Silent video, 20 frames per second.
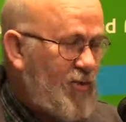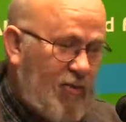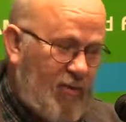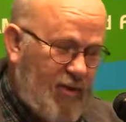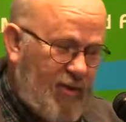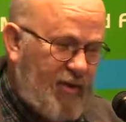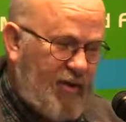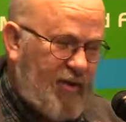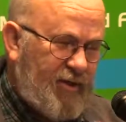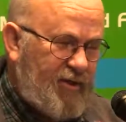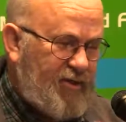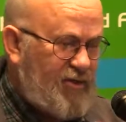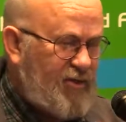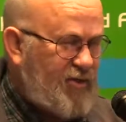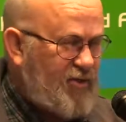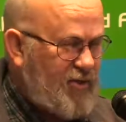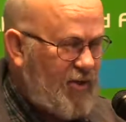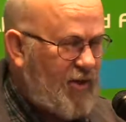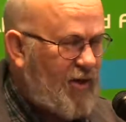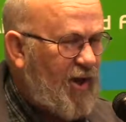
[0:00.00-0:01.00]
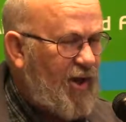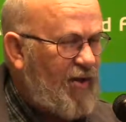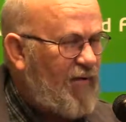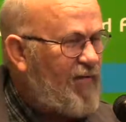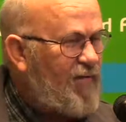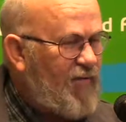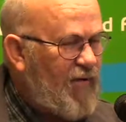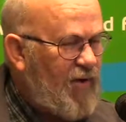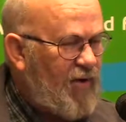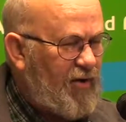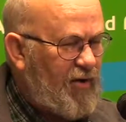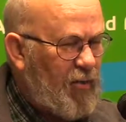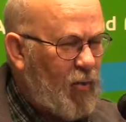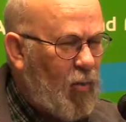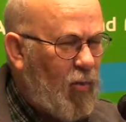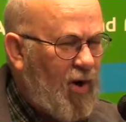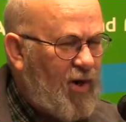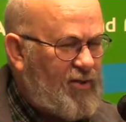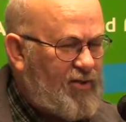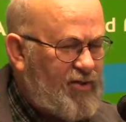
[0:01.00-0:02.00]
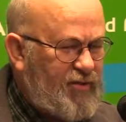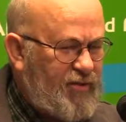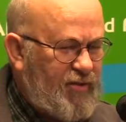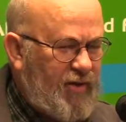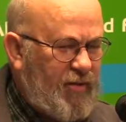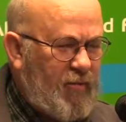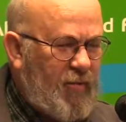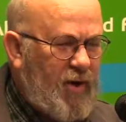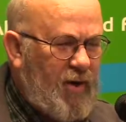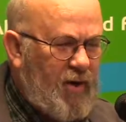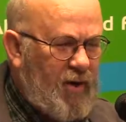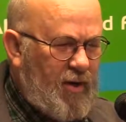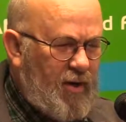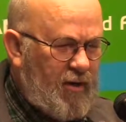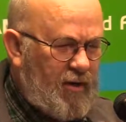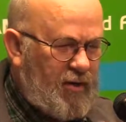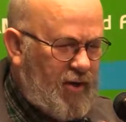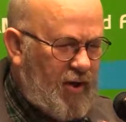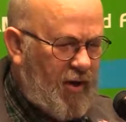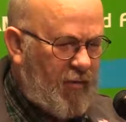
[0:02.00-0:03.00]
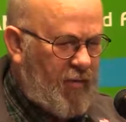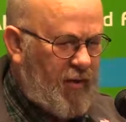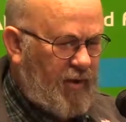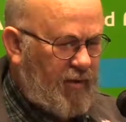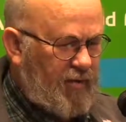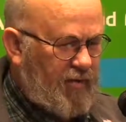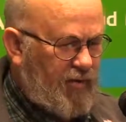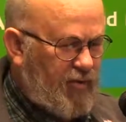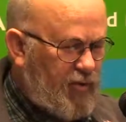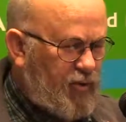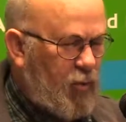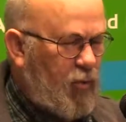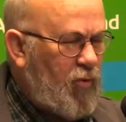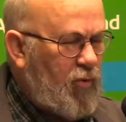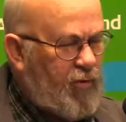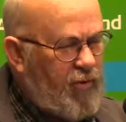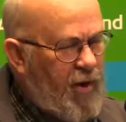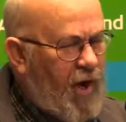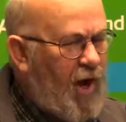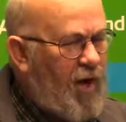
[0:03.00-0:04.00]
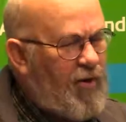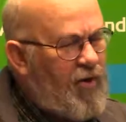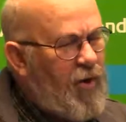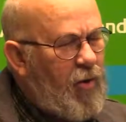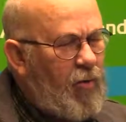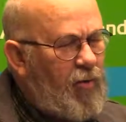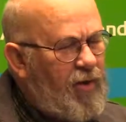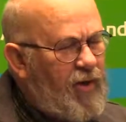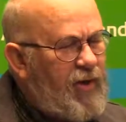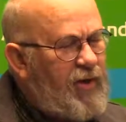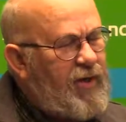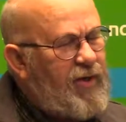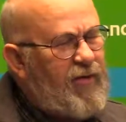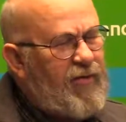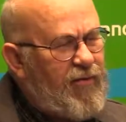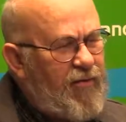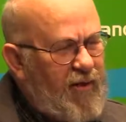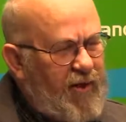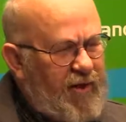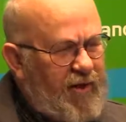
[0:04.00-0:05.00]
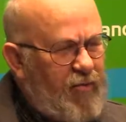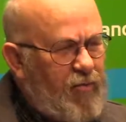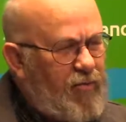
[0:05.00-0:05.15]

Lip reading: You know, and it's just a lot of fun to watch them come in the door not knowing anything.